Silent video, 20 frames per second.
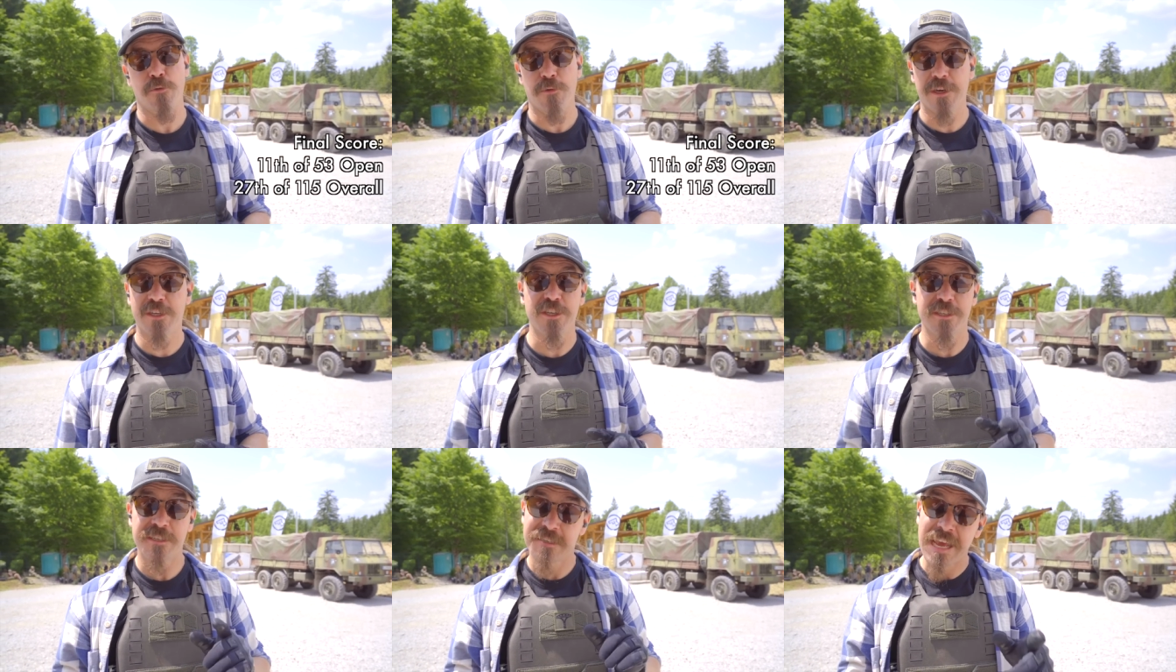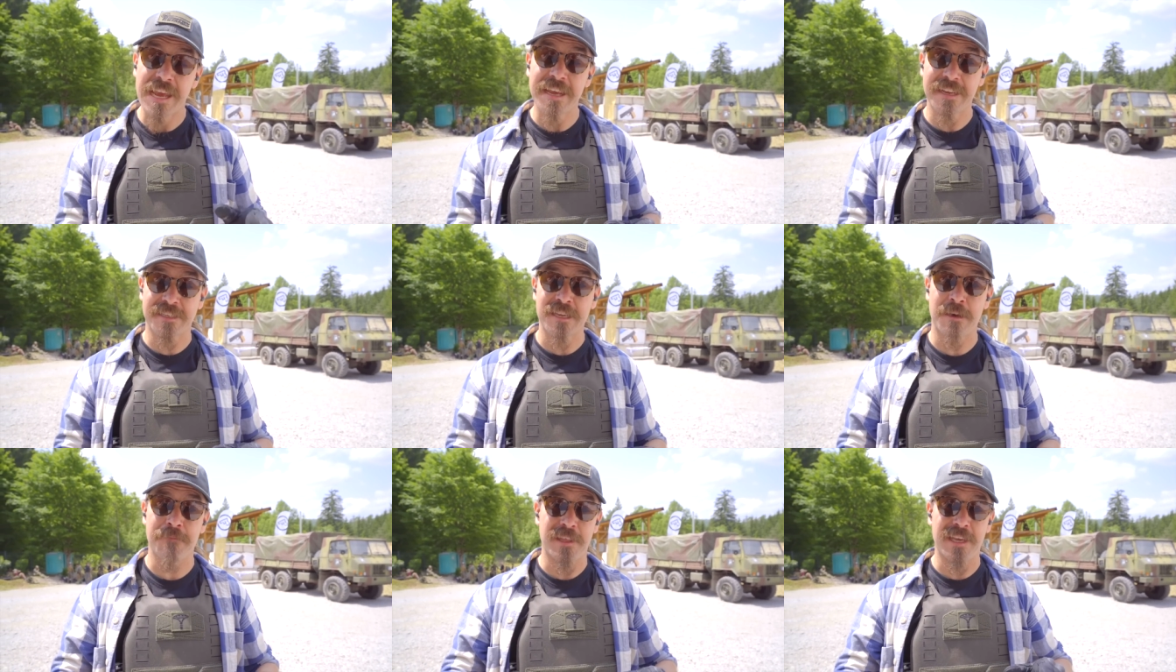which is saying
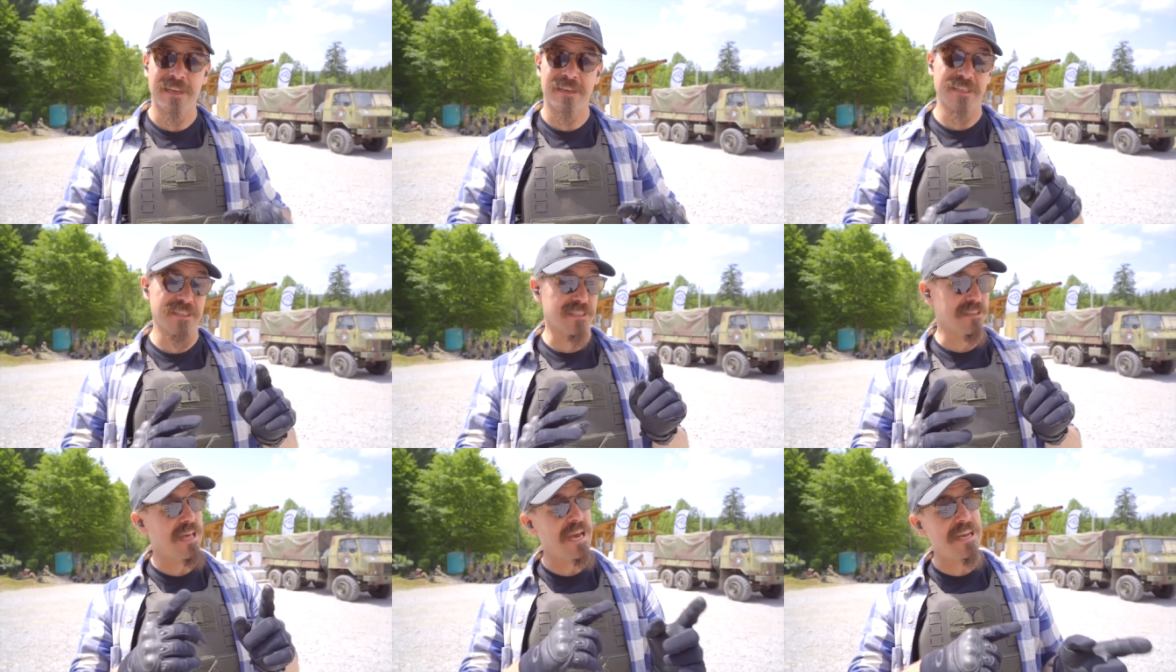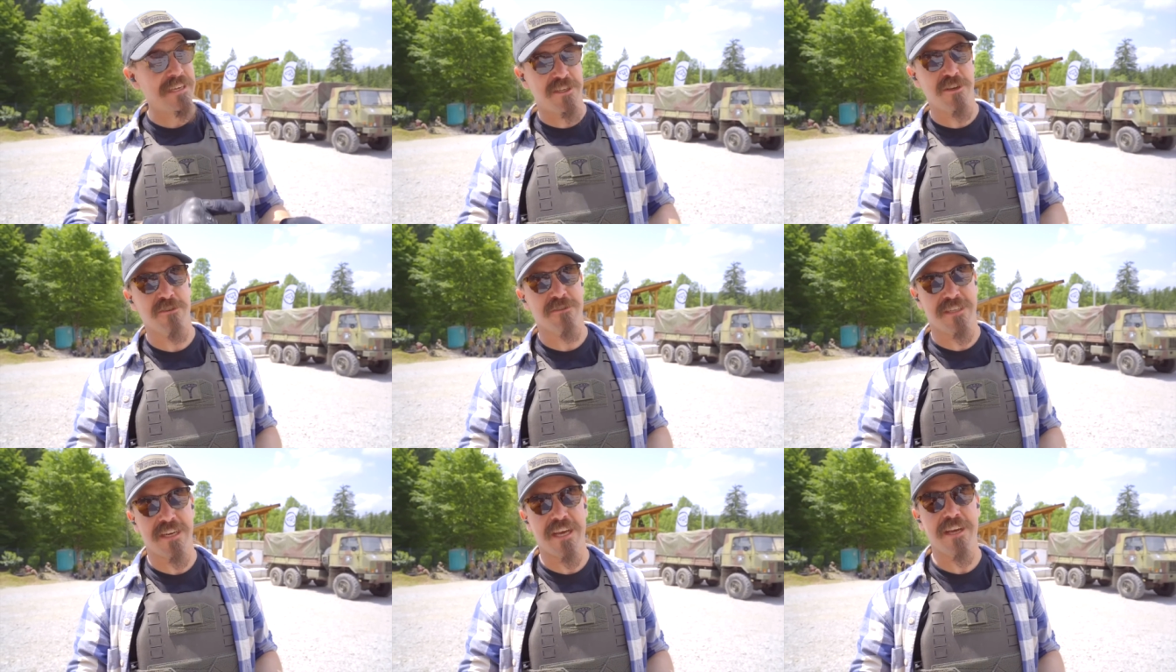something because last
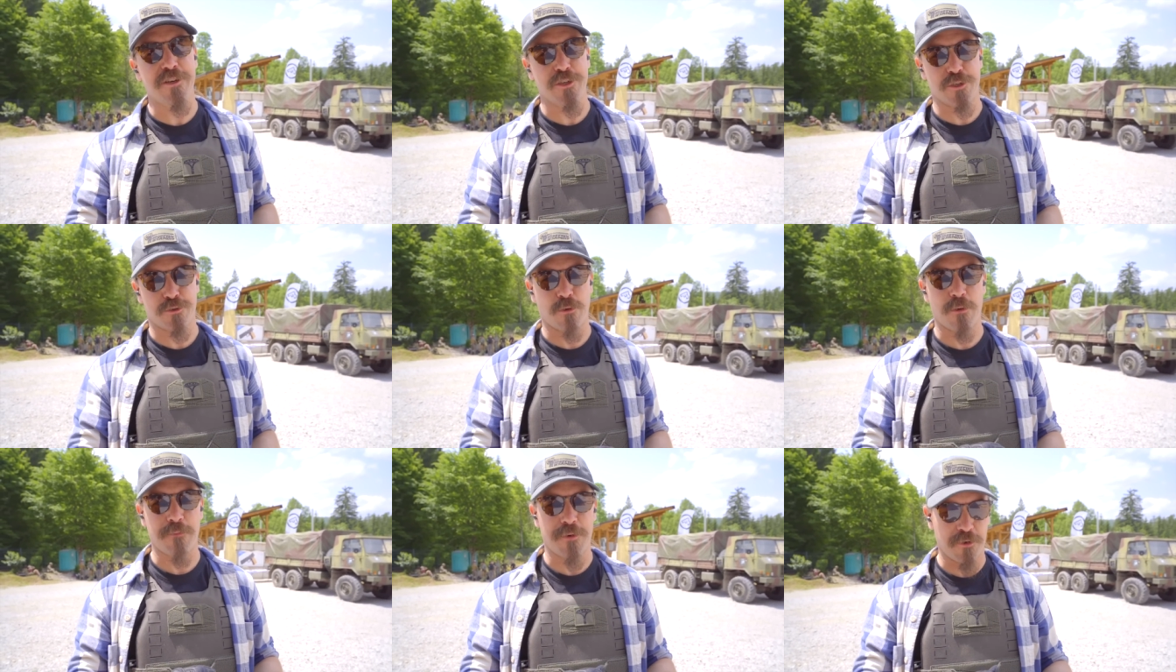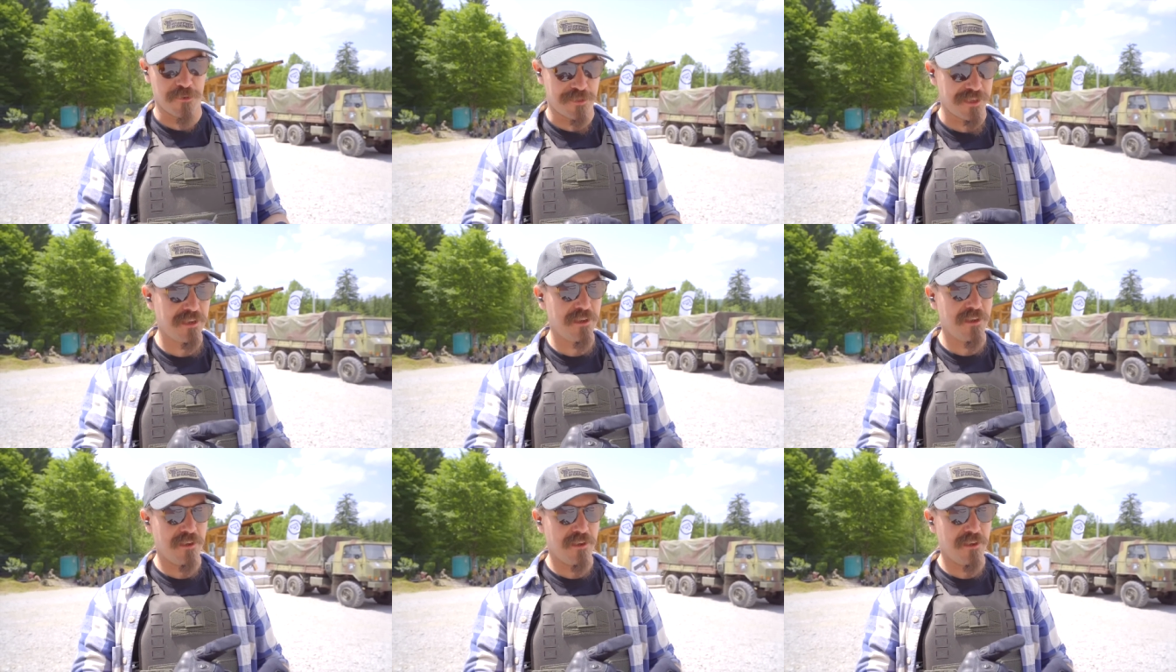year's stages were both